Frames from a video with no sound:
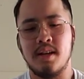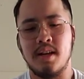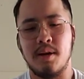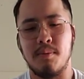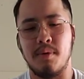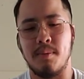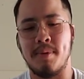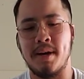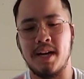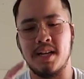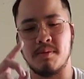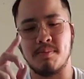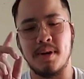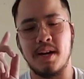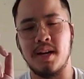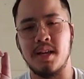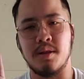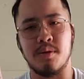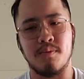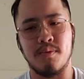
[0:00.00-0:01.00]
and we passed
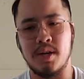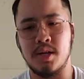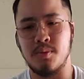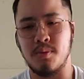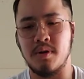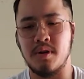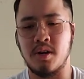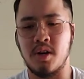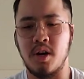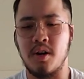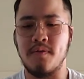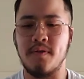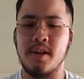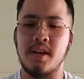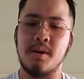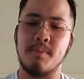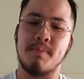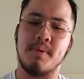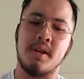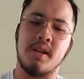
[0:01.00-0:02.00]
by the Ridgewood Coffee
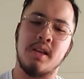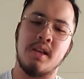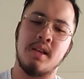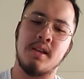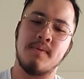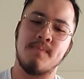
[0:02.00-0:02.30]
Company,